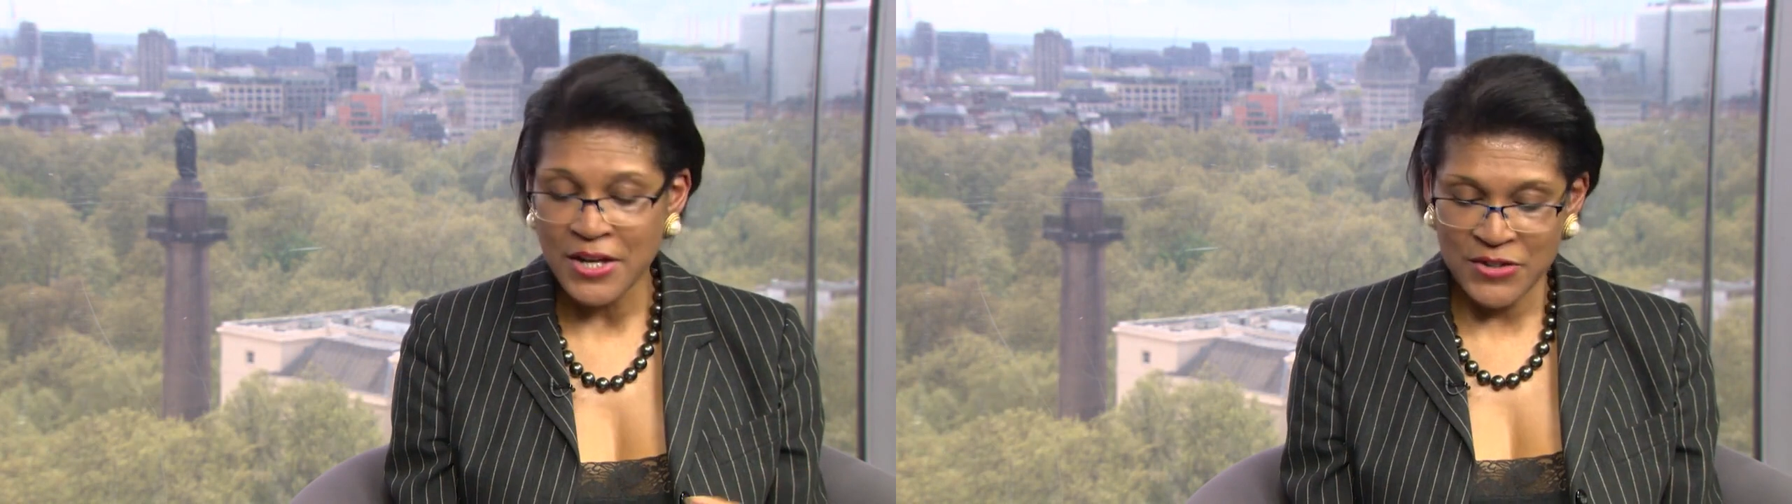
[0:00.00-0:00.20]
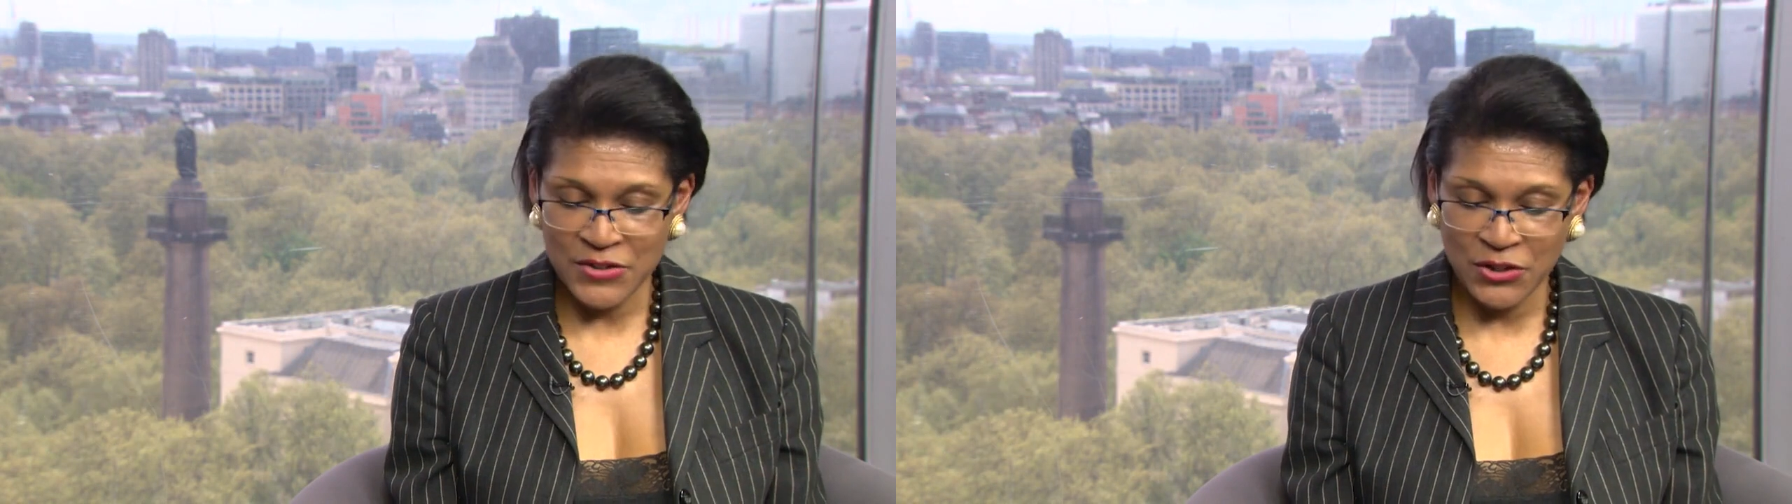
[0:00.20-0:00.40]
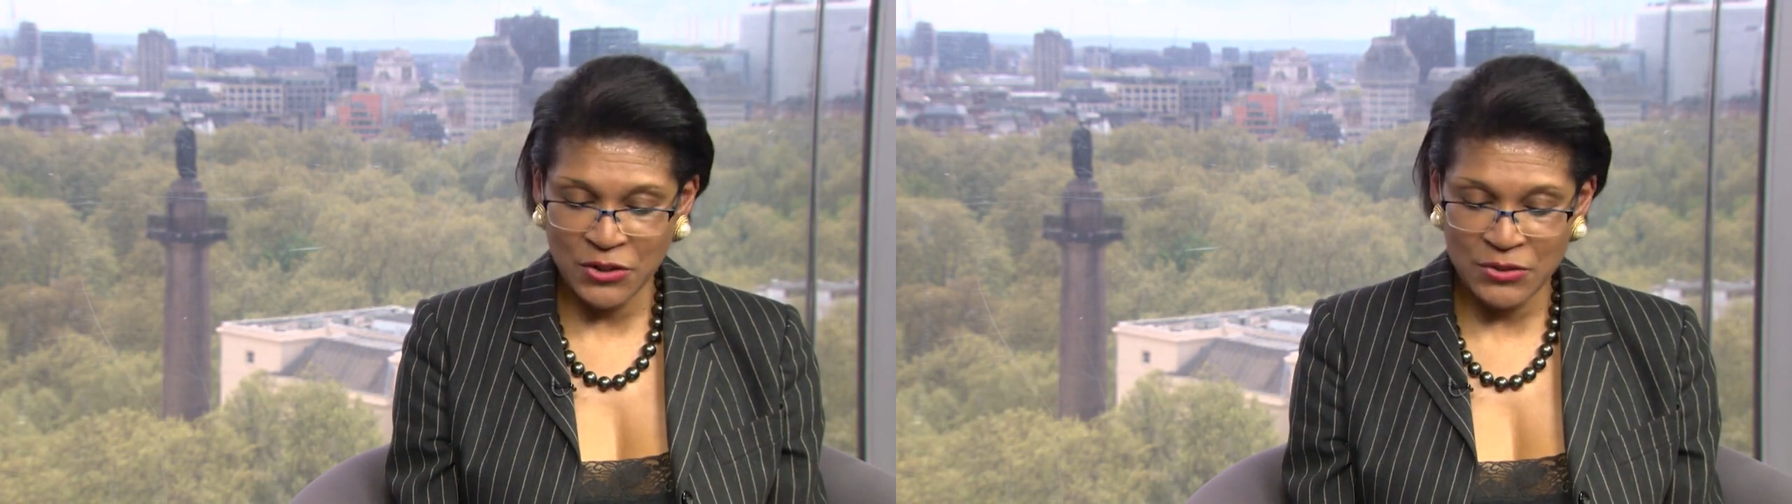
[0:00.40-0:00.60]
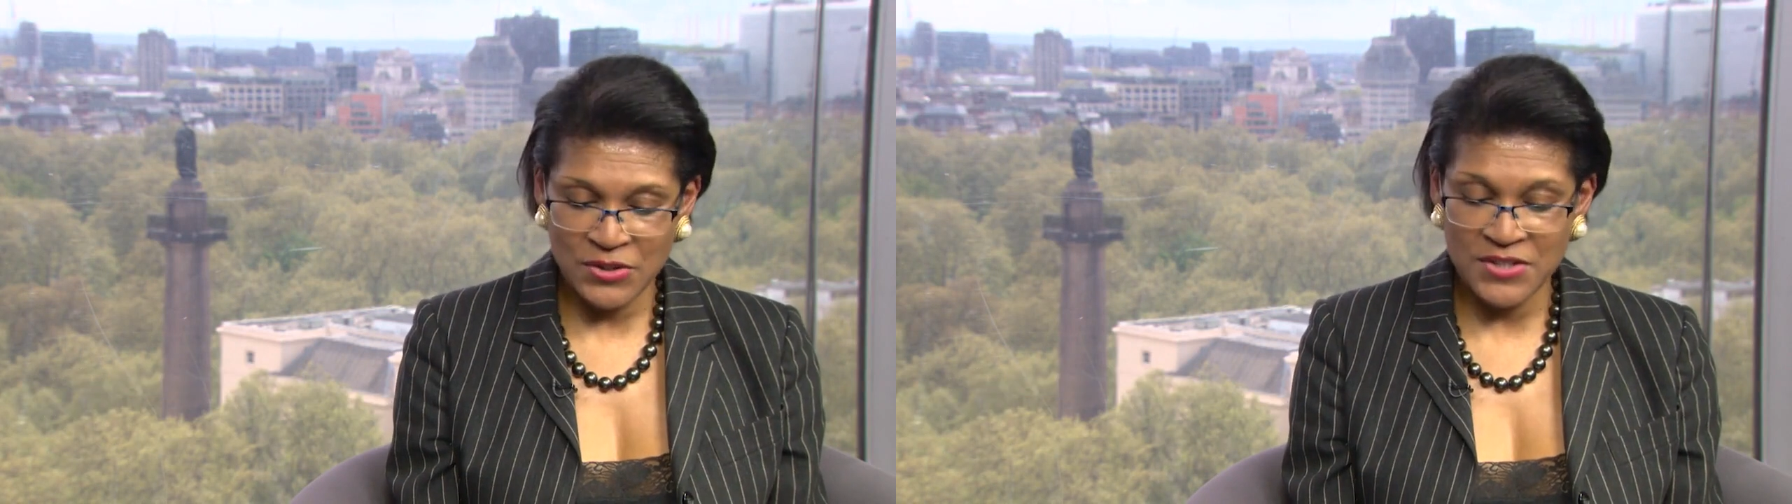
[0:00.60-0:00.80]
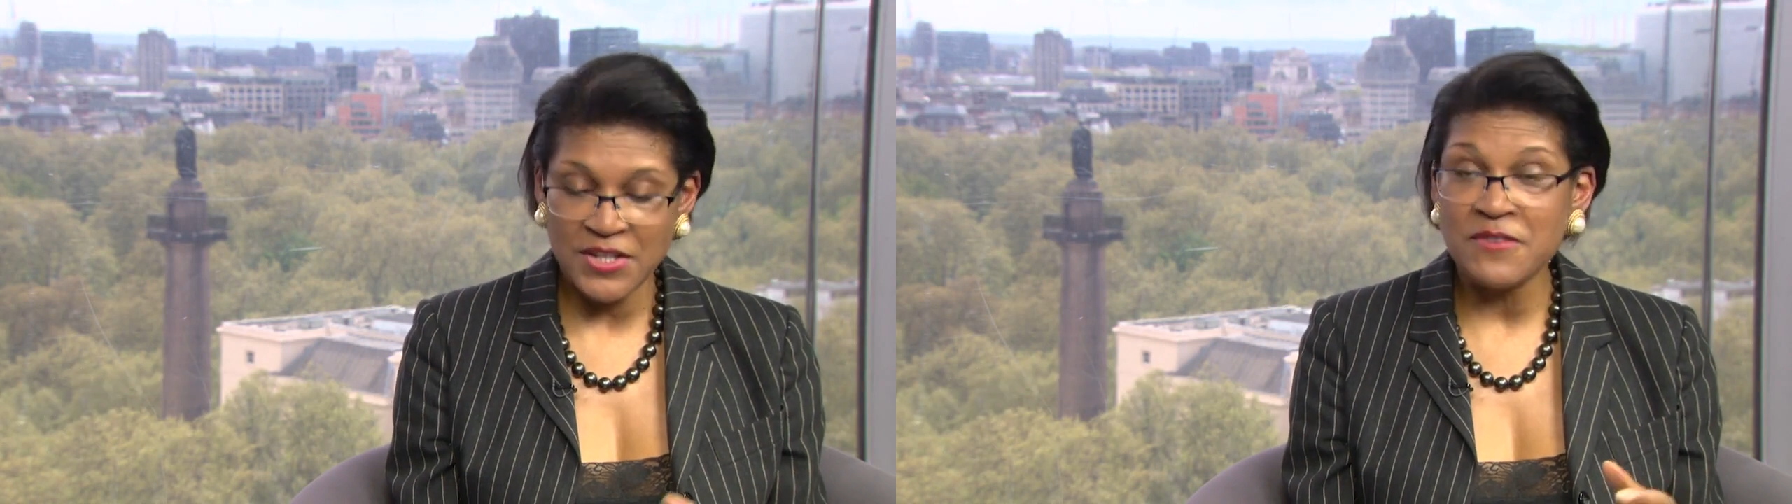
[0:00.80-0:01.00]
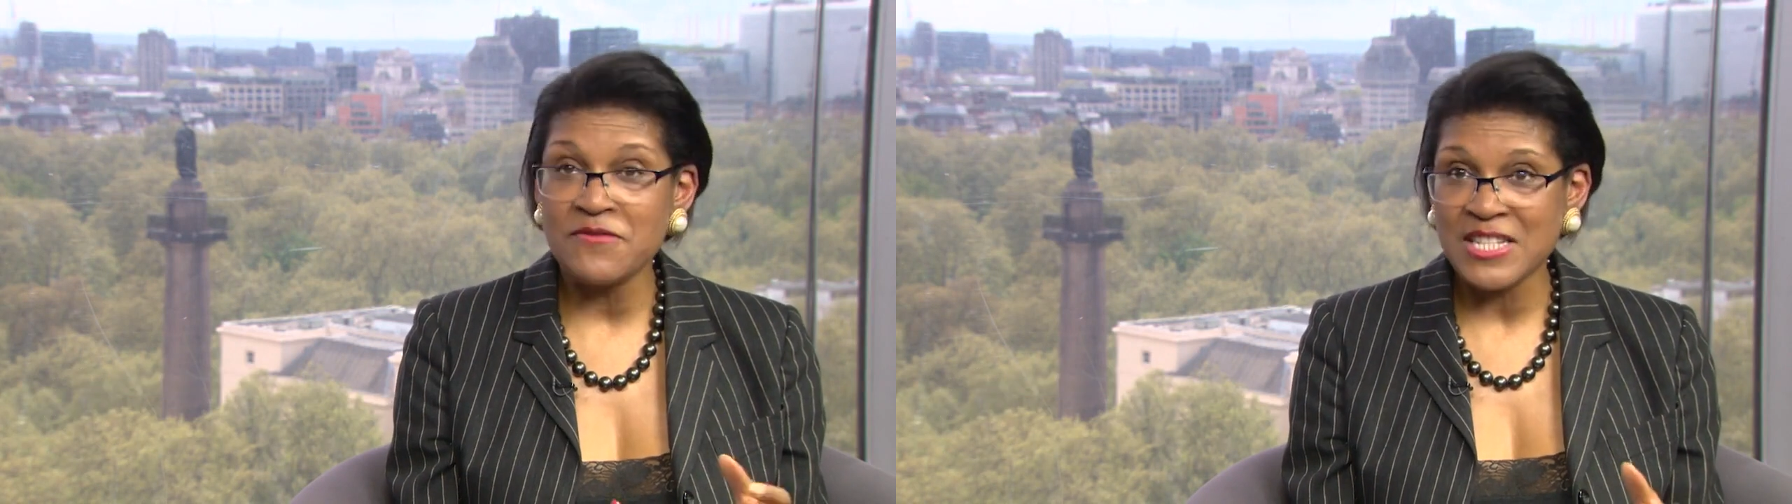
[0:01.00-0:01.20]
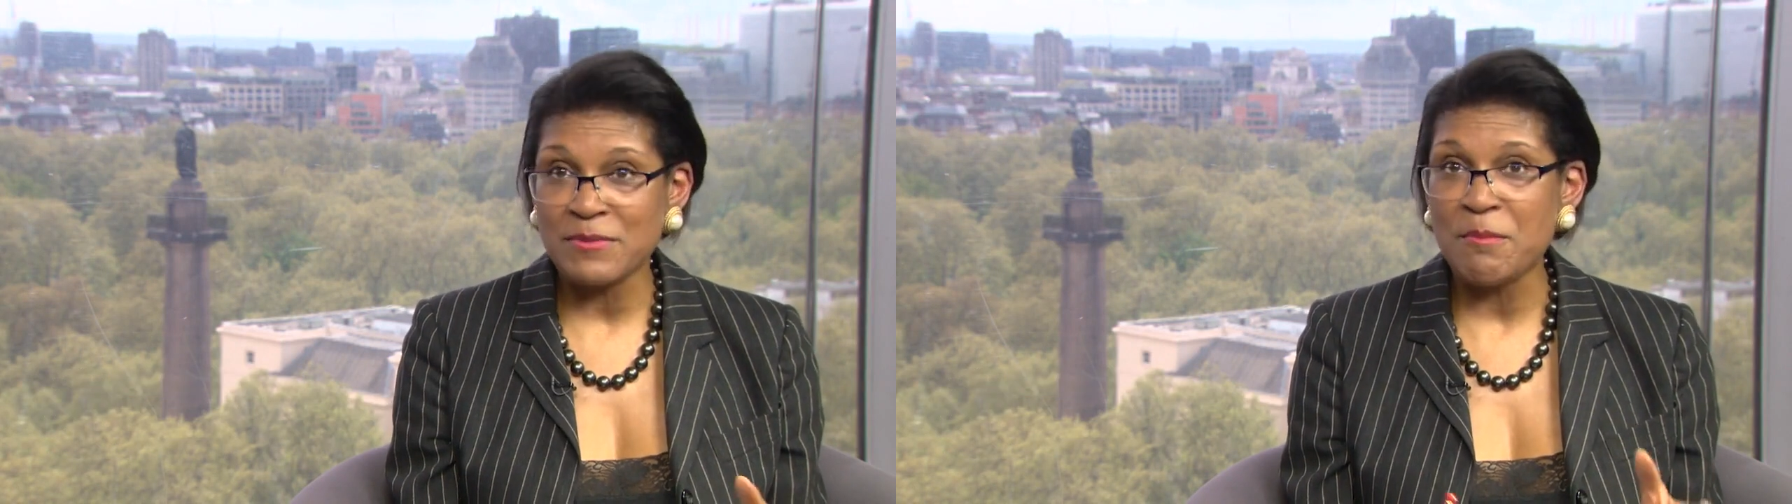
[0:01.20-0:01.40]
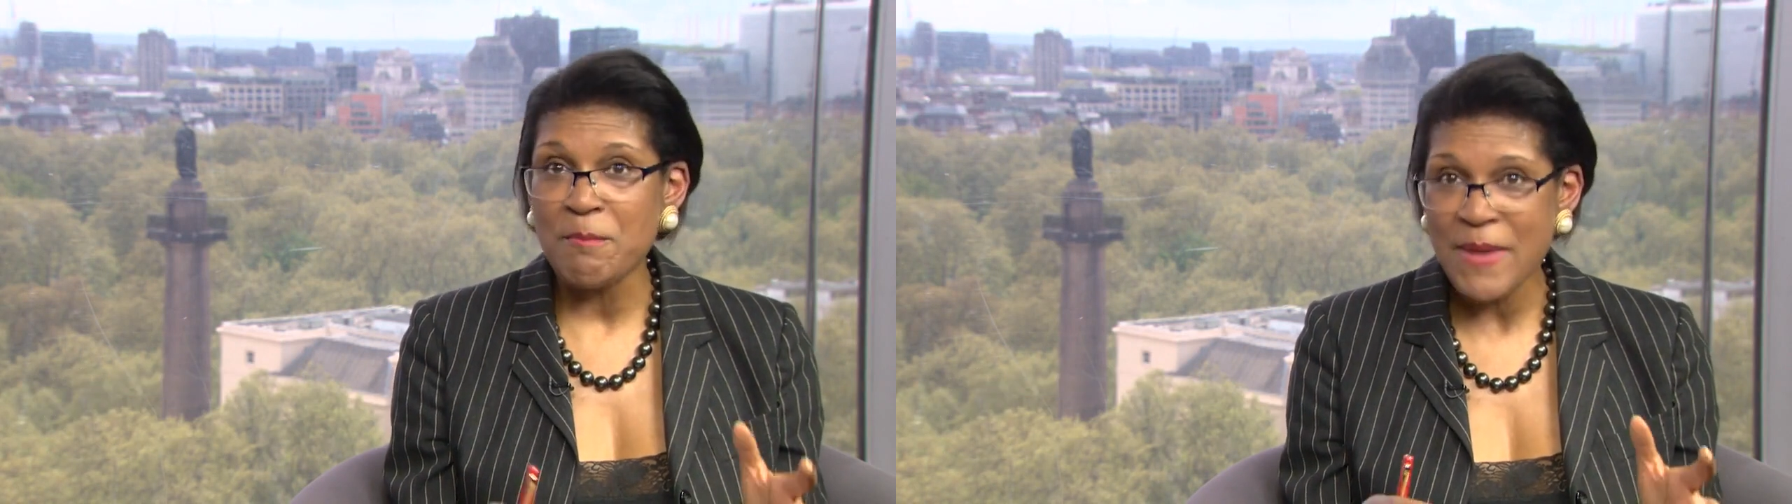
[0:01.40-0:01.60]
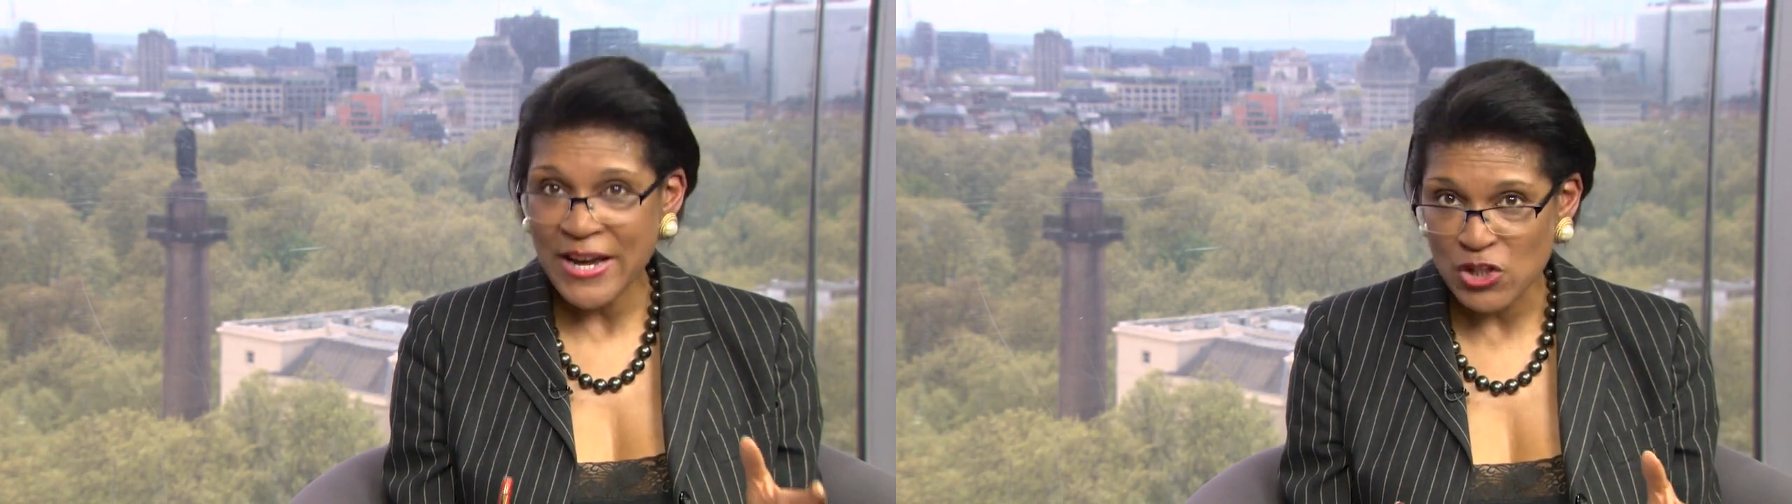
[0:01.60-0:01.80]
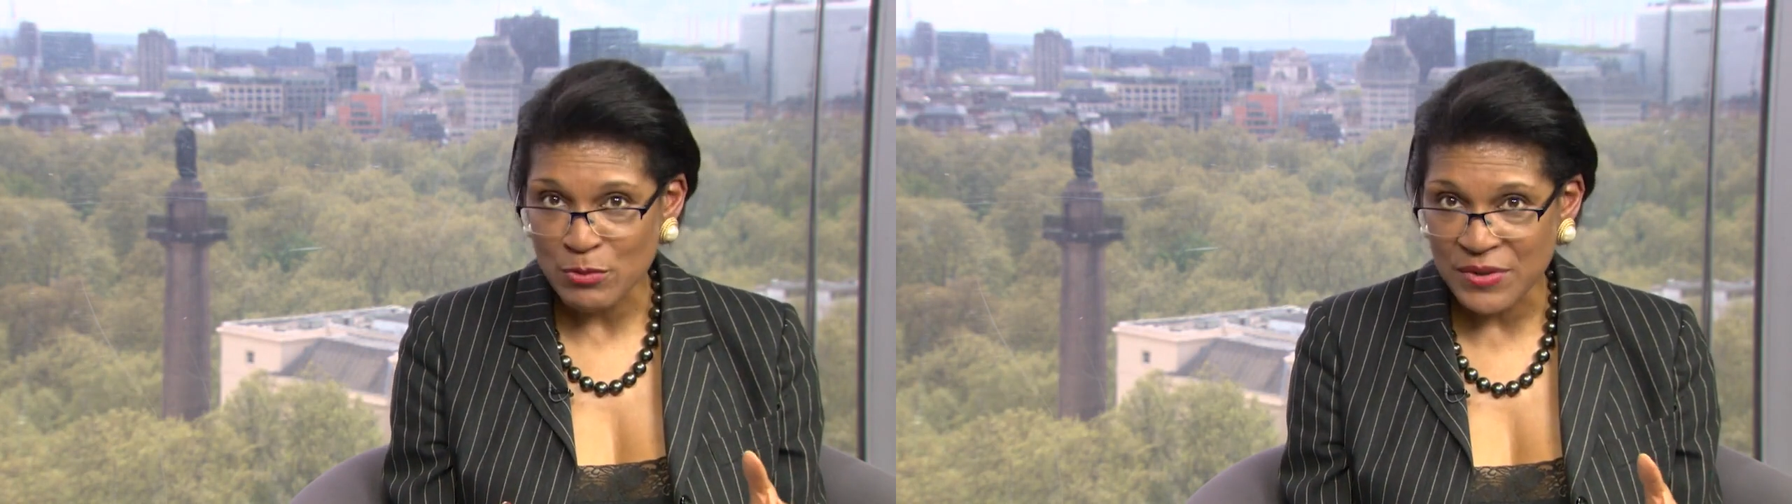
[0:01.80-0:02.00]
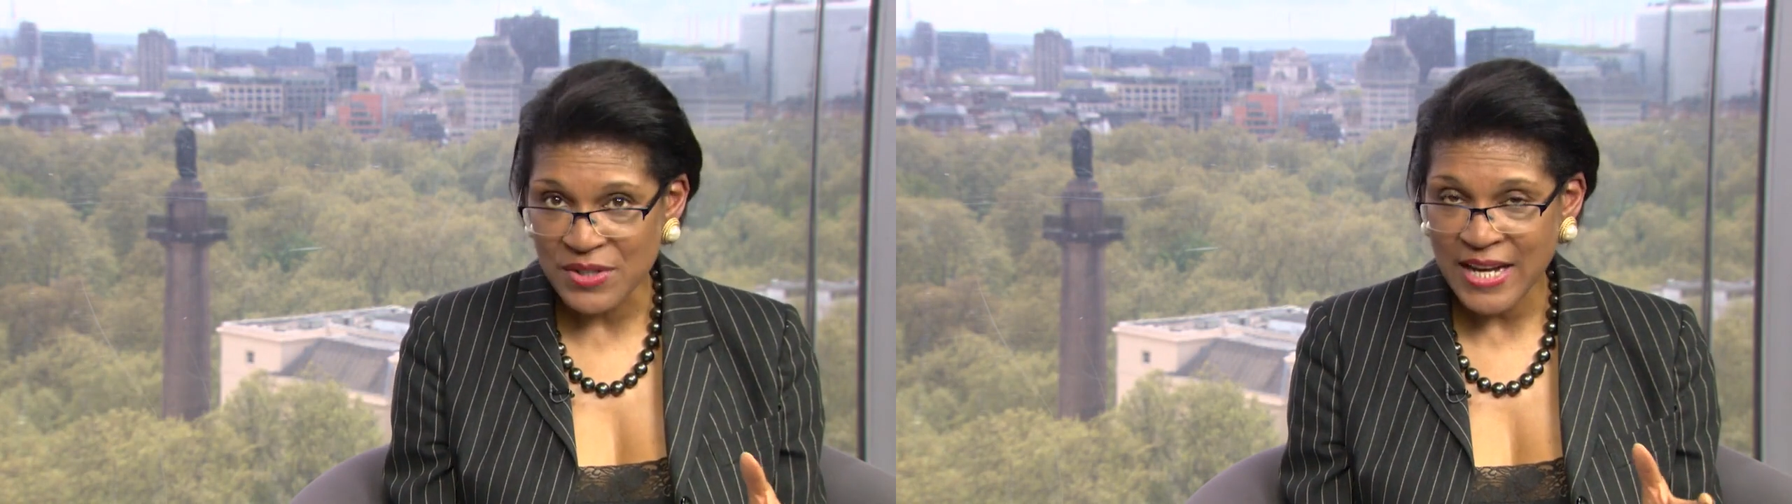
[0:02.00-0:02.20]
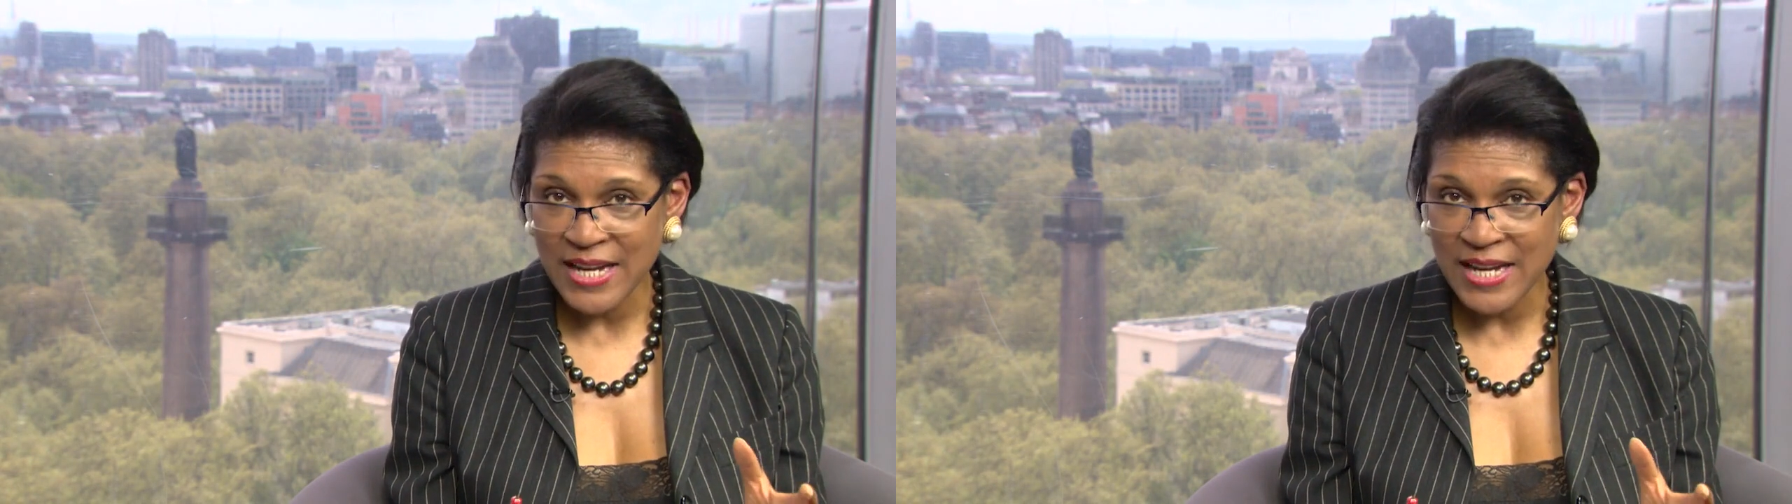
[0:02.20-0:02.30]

securities, investment management,